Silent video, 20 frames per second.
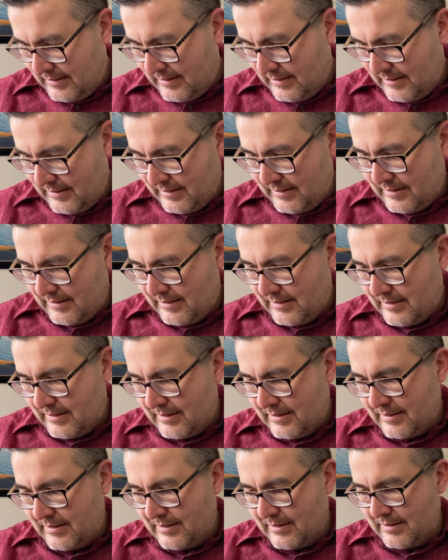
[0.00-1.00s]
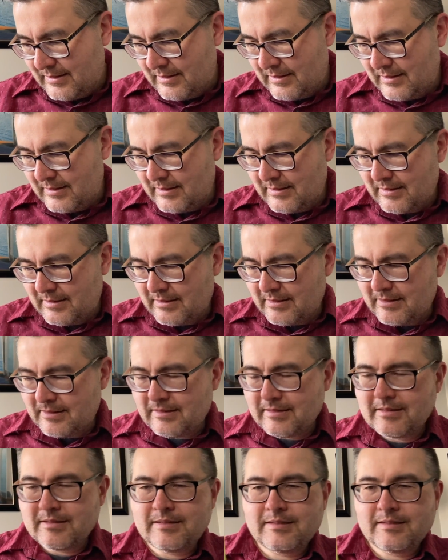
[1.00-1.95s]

Nobody speaks.